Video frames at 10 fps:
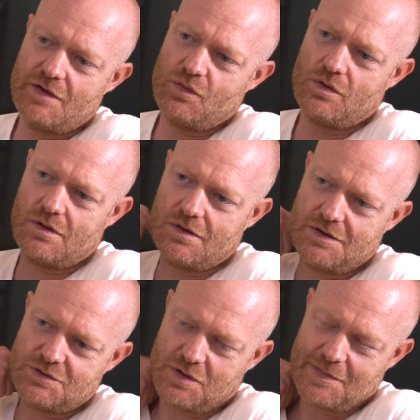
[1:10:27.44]
life, or are
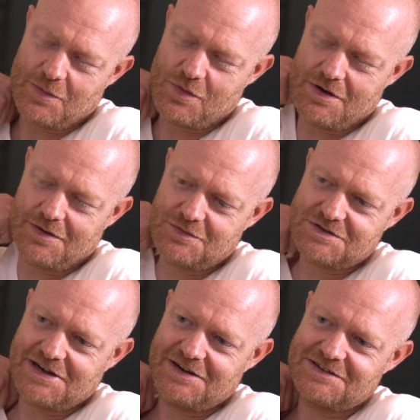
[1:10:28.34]
you talking about work?
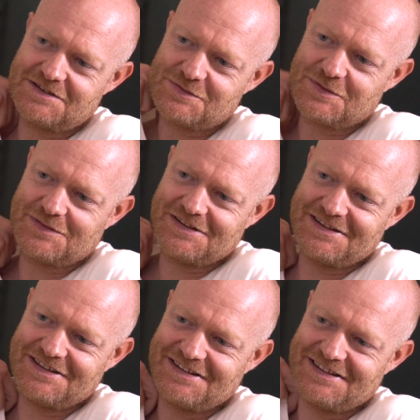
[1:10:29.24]
Which character are you
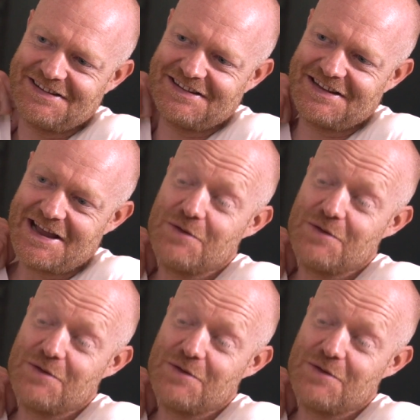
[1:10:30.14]
talking about? In work.